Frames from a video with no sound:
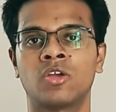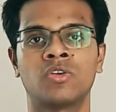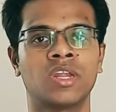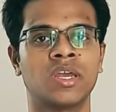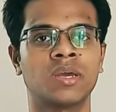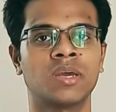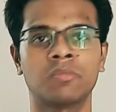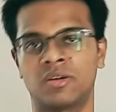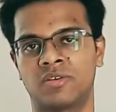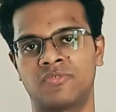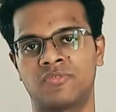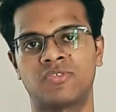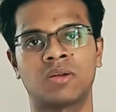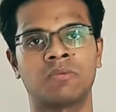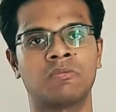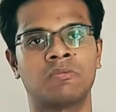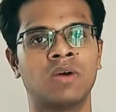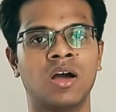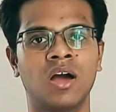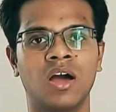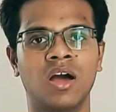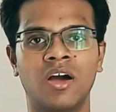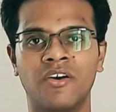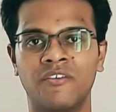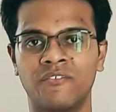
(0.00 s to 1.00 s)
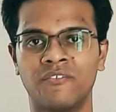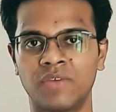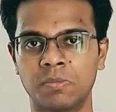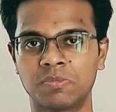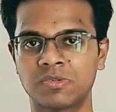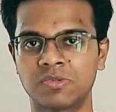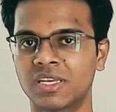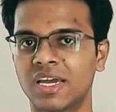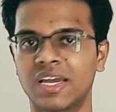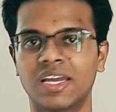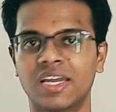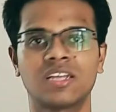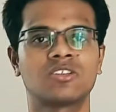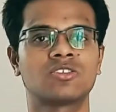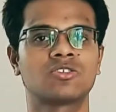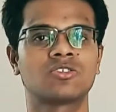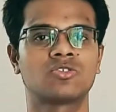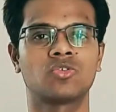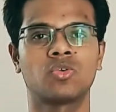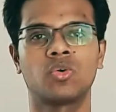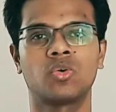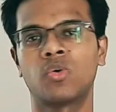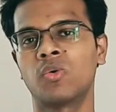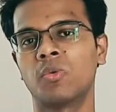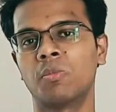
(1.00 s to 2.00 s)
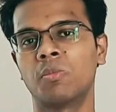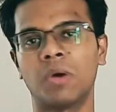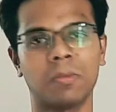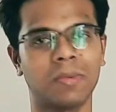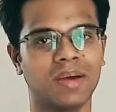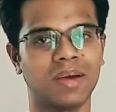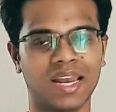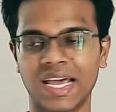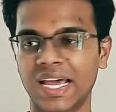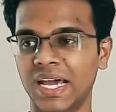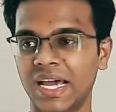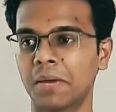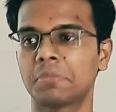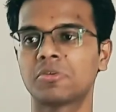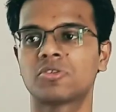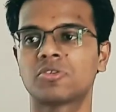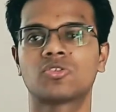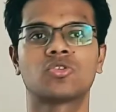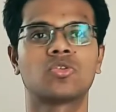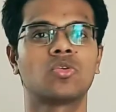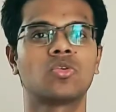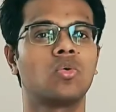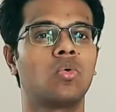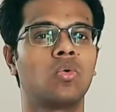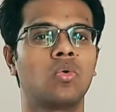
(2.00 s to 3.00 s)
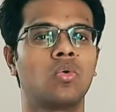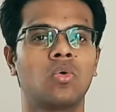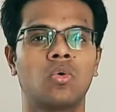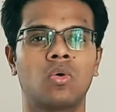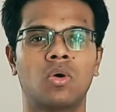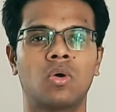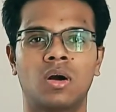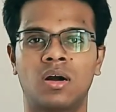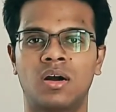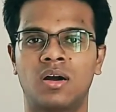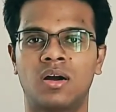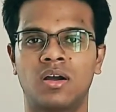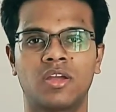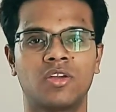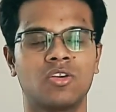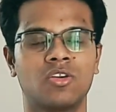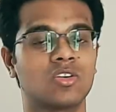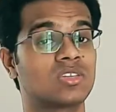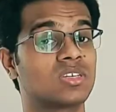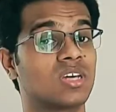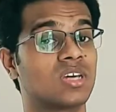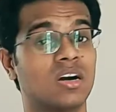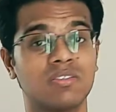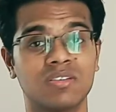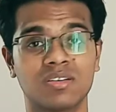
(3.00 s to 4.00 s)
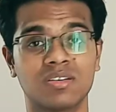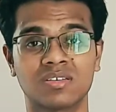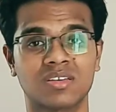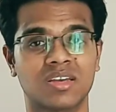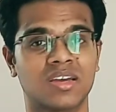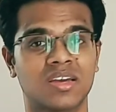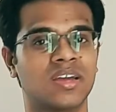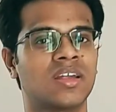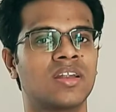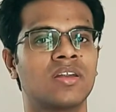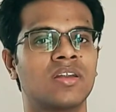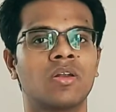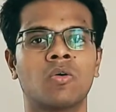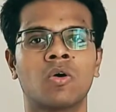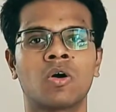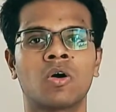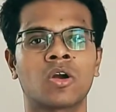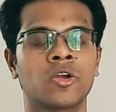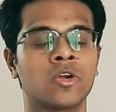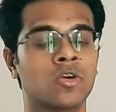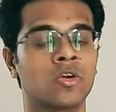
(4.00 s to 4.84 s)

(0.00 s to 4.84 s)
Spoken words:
You name it, from websites to mobile apps to server side